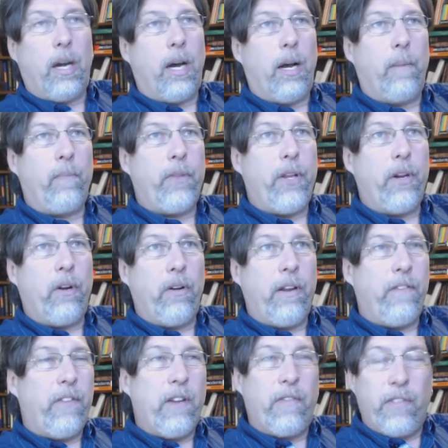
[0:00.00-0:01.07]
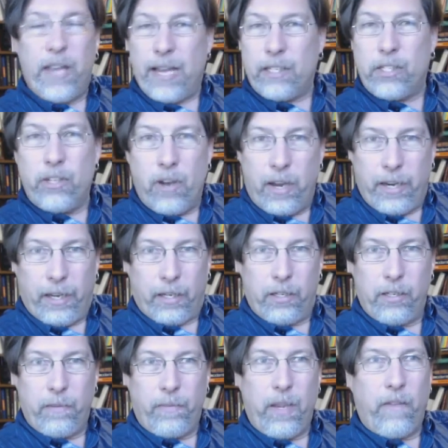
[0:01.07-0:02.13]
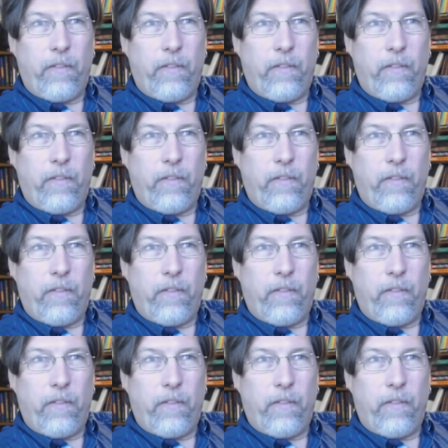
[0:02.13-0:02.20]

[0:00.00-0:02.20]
if that's not it,